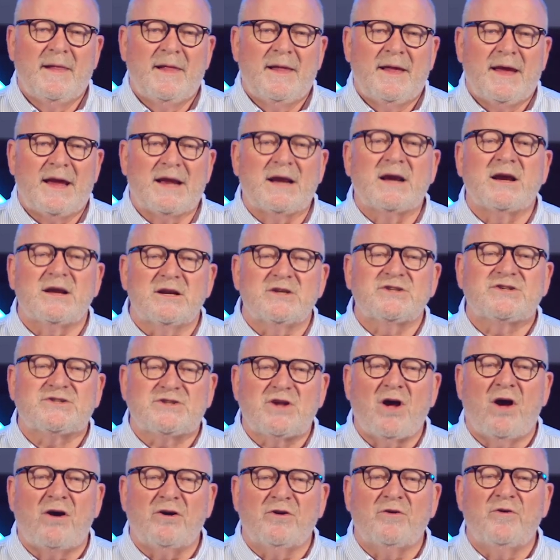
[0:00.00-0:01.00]
And I'm going to
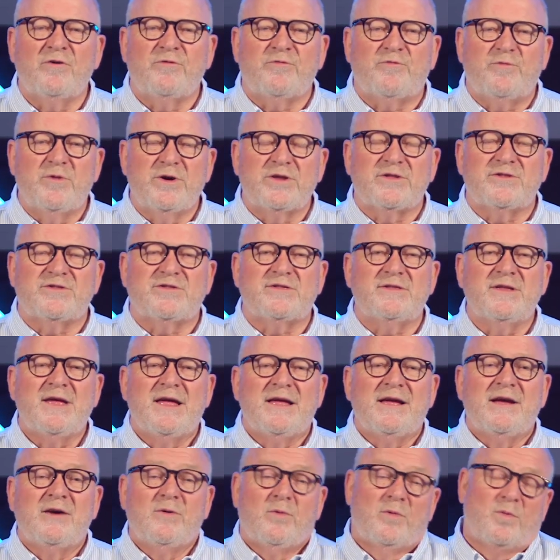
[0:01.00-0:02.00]
start off with
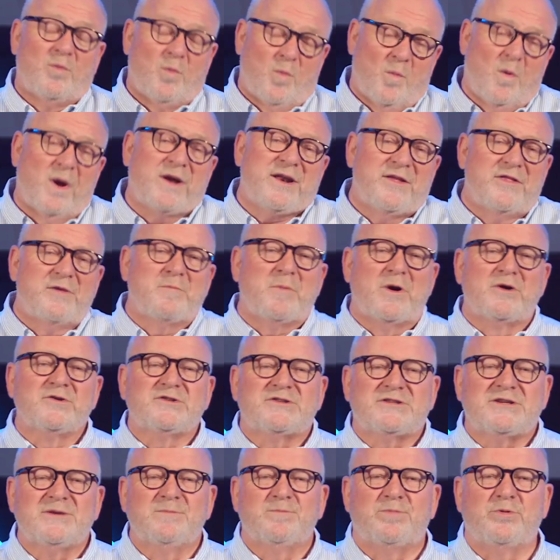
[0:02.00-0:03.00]
one of the
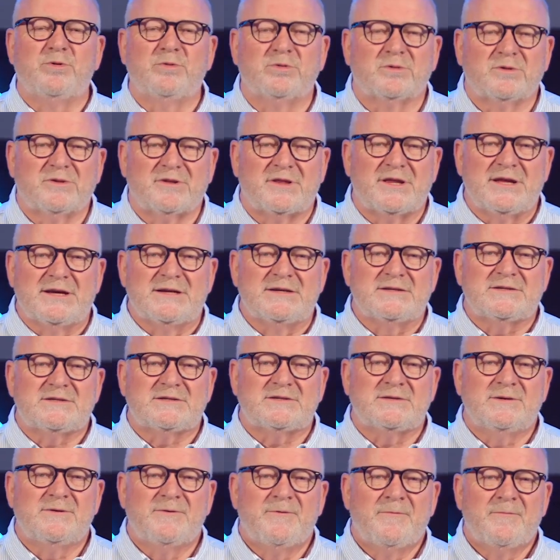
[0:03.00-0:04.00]
most important
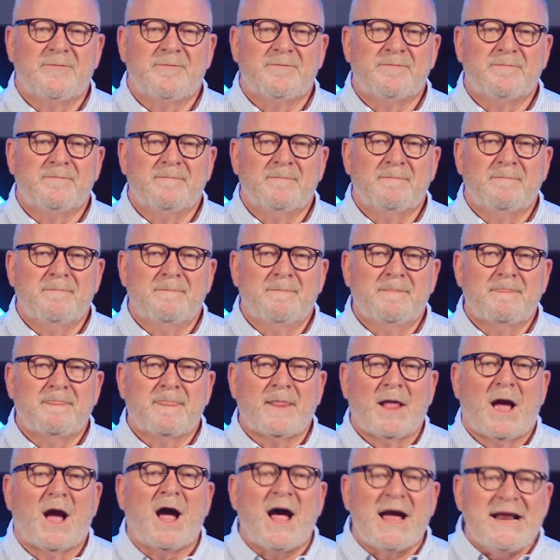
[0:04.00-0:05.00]
things.
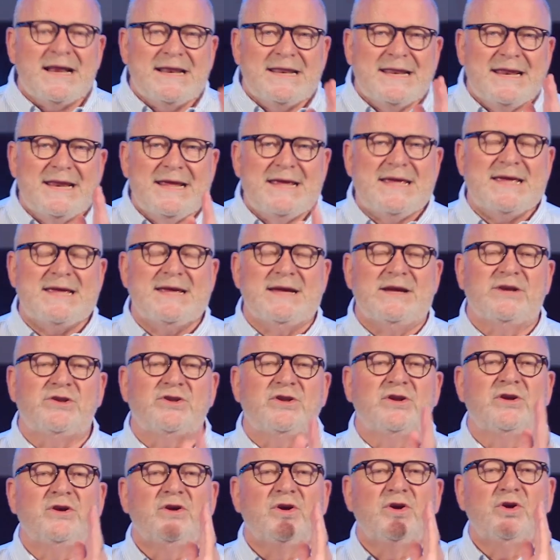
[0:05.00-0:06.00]
I
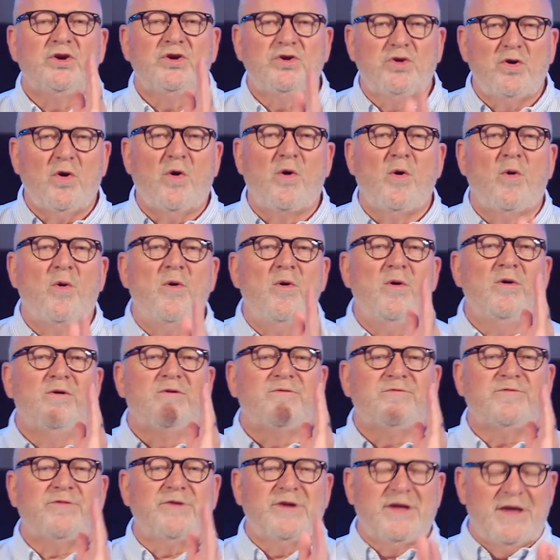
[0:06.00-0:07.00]
need your
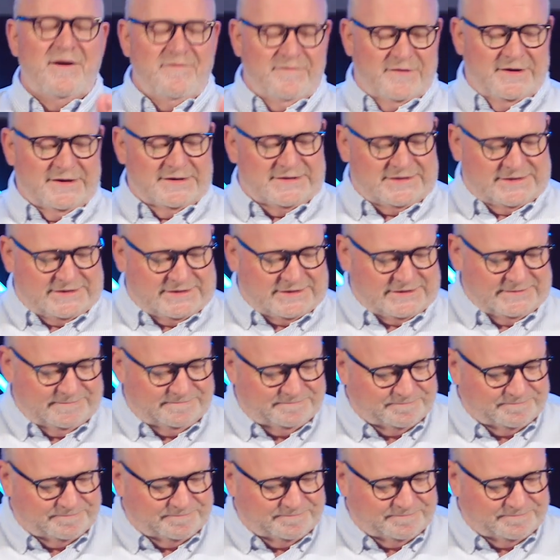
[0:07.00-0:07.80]
forgiveness.